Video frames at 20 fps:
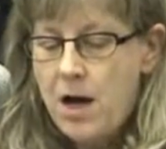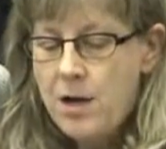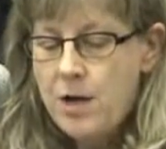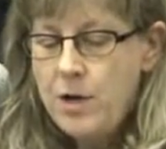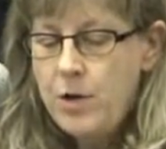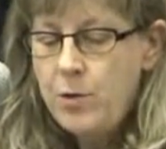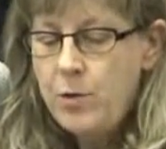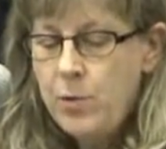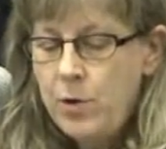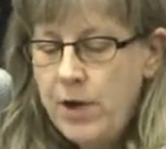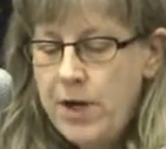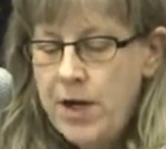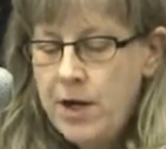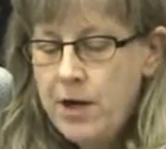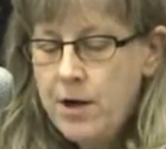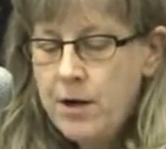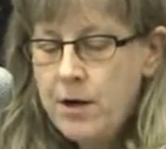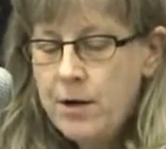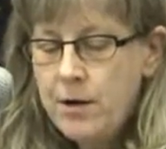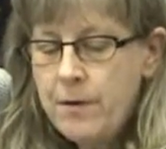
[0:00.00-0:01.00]
You will
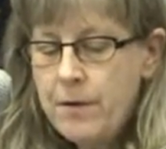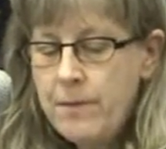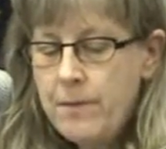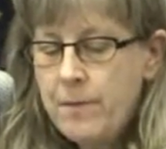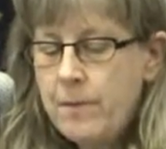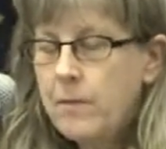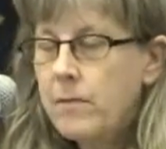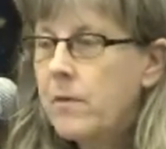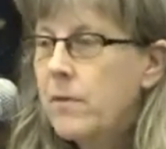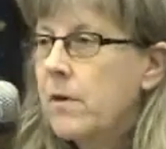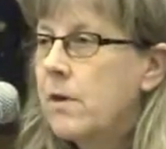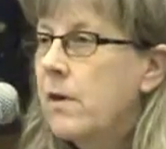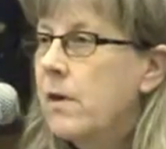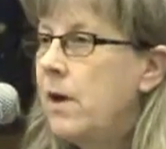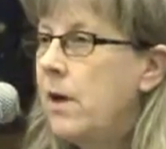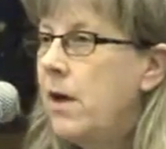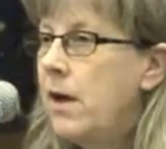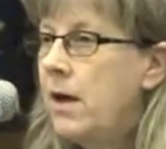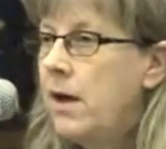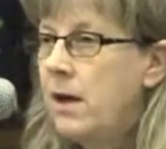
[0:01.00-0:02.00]
hear,
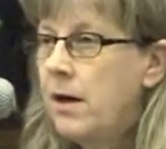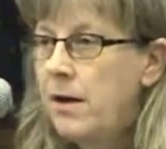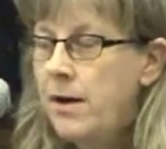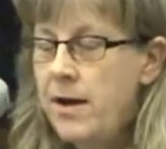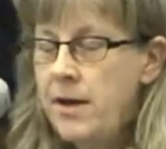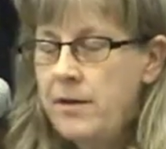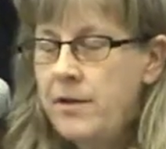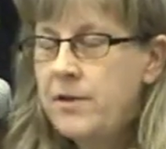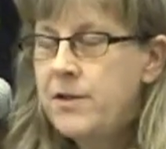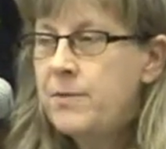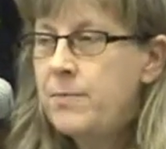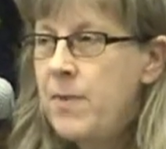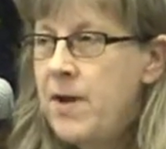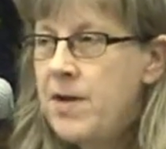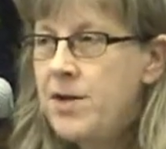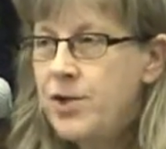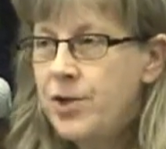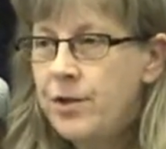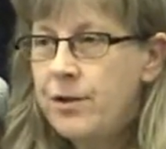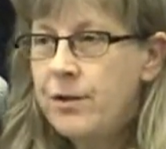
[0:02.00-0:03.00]
and this
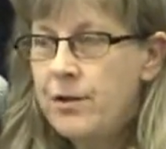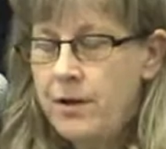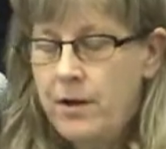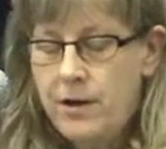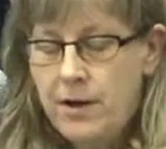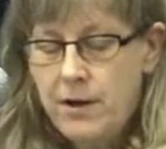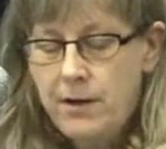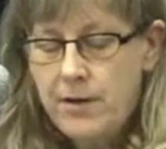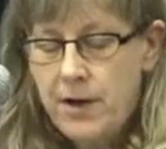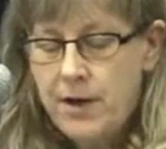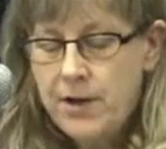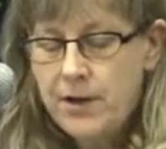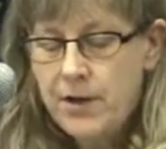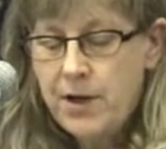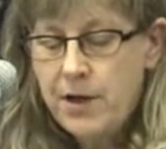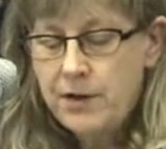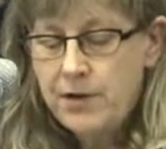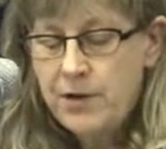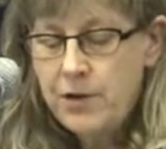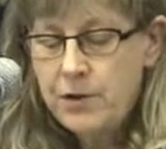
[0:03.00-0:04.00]
major that I
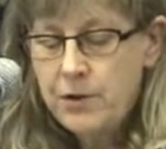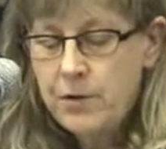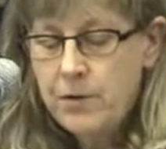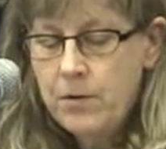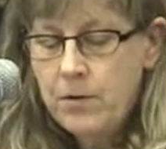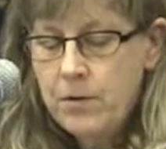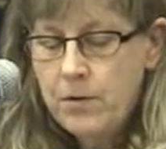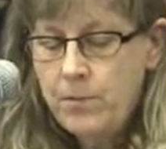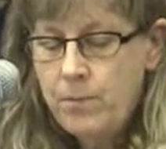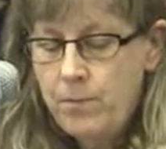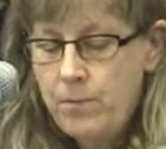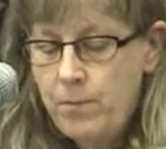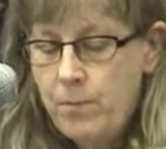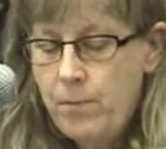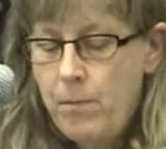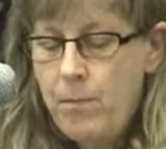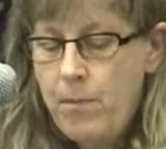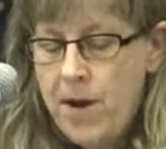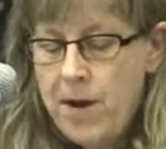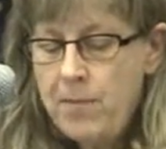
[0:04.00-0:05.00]
talked to
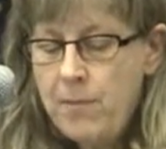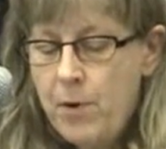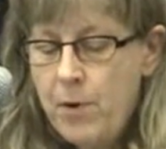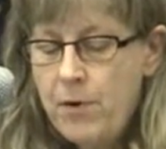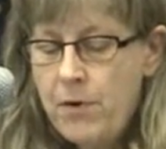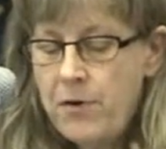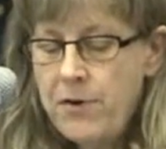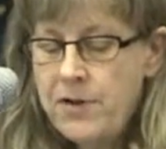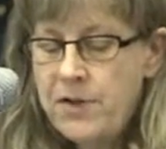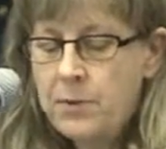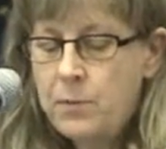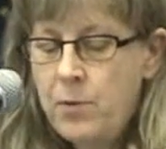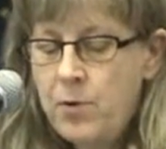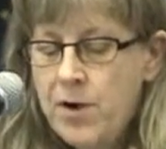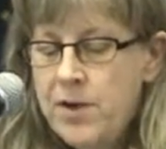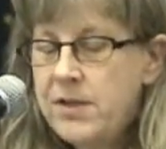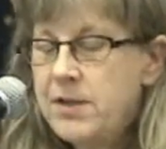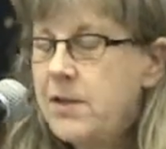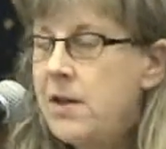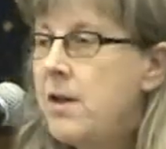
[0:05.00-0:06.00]
made both of these
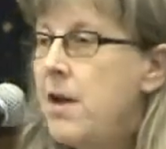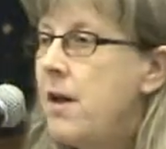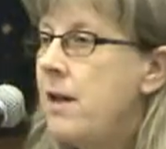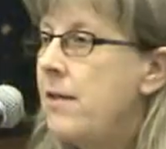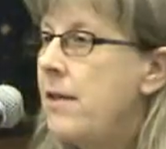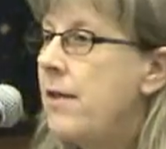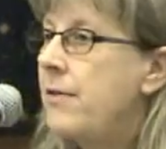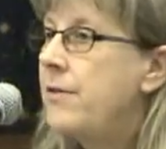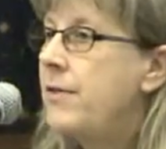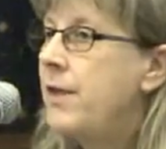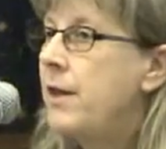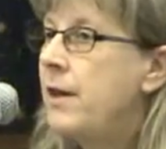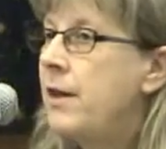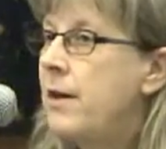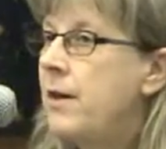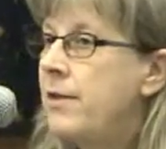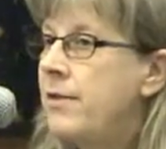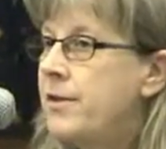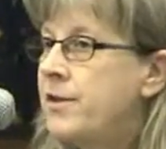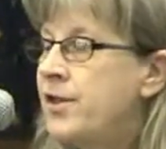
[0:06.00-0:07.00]
points, that
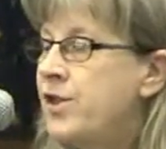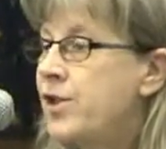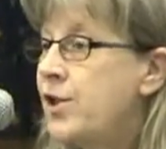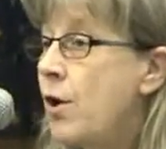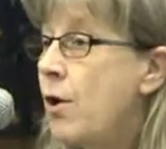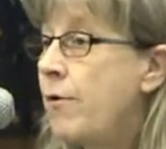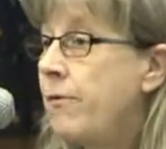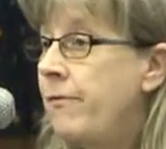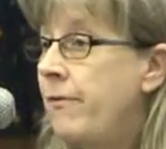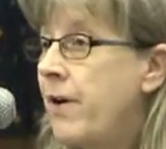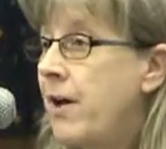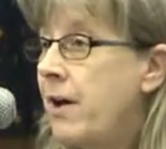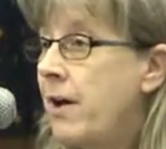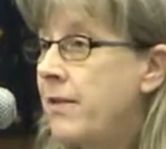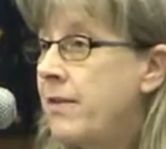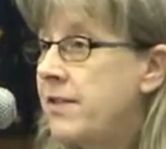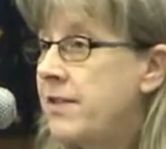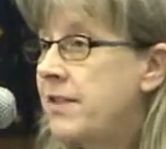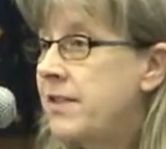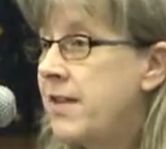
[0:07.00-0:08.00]
the
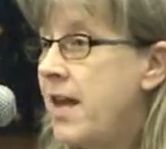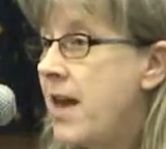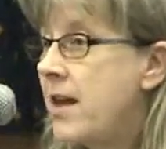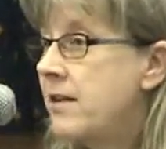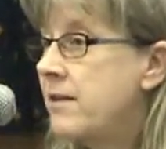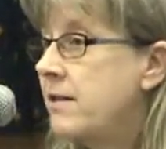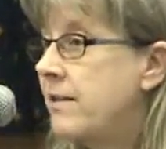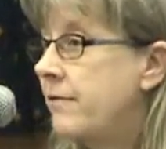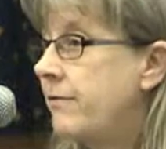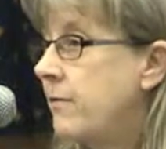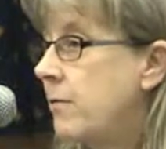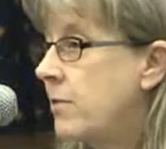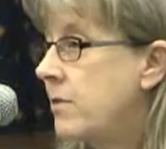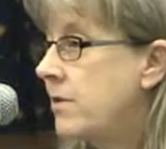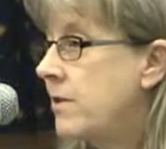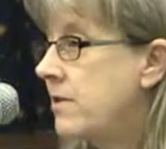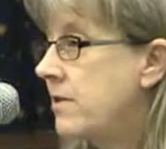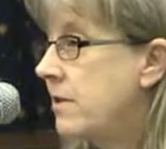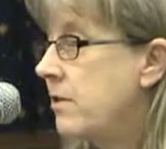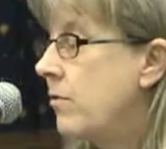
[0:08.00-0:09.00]
SOFA, the Status of
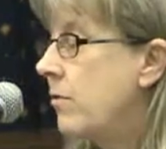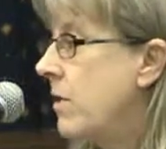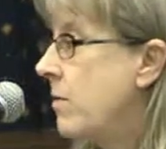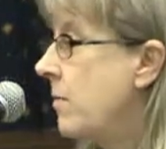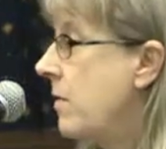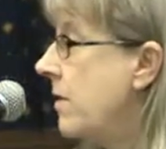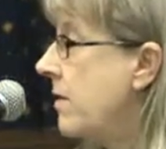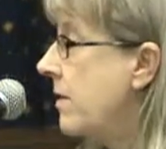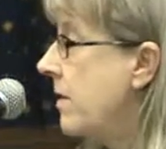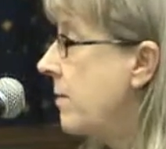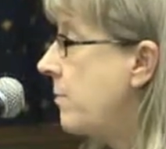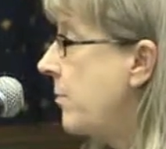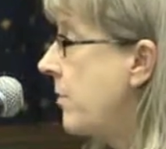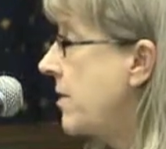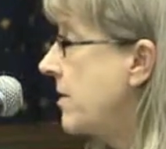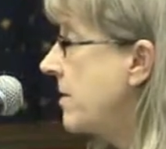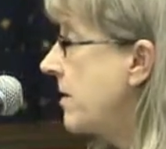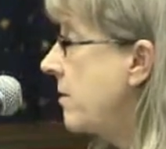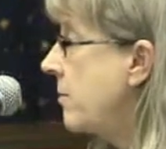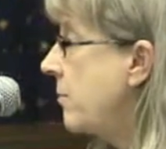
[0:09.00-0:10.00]
Forces Agreement that
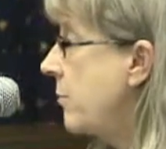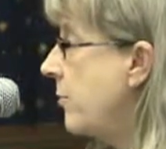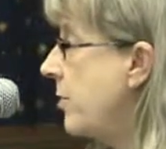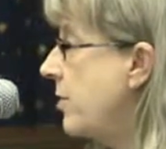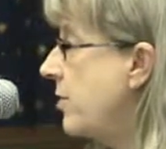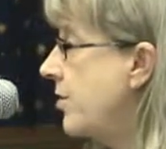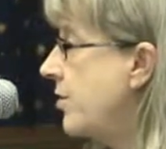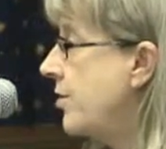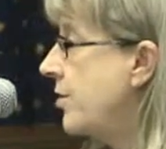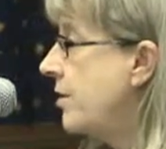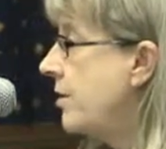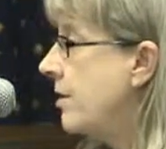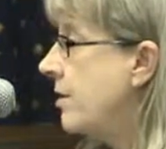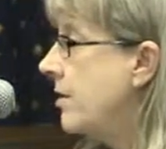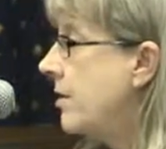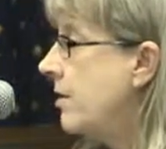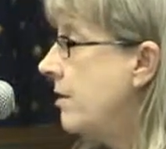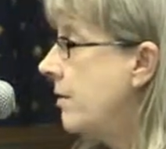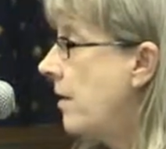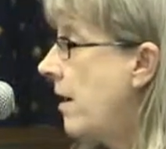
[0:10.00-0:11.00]
President Bush
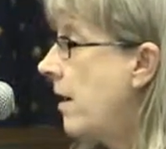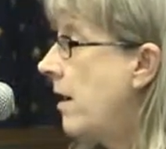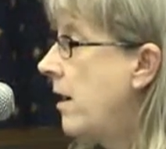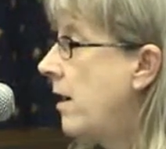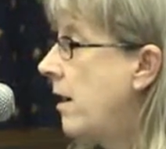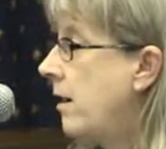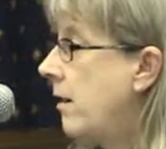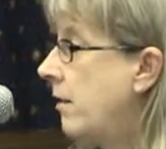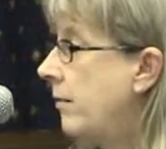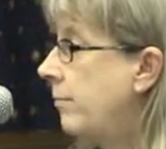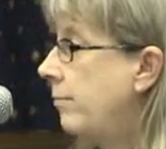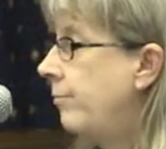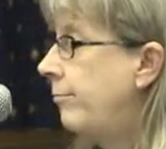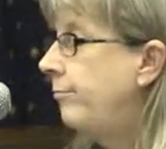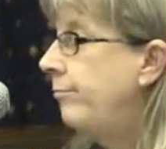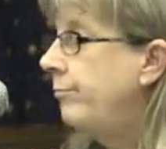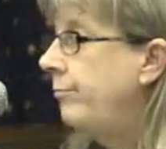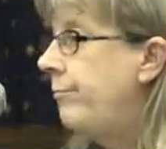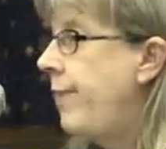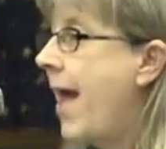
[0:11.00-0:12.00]

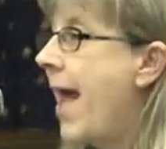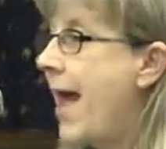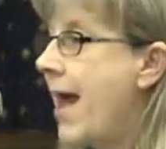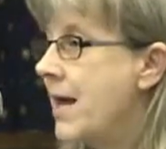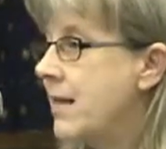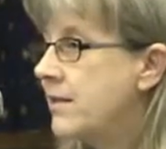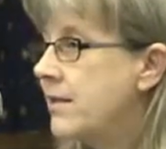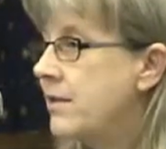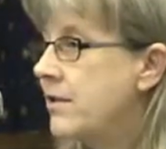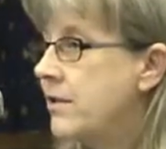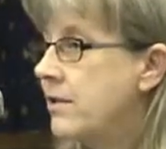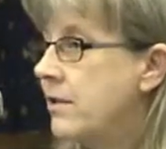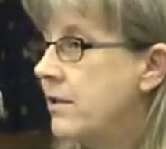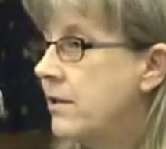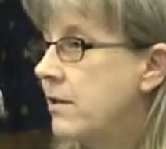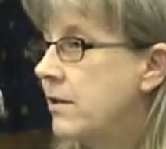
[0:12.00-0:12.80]
passed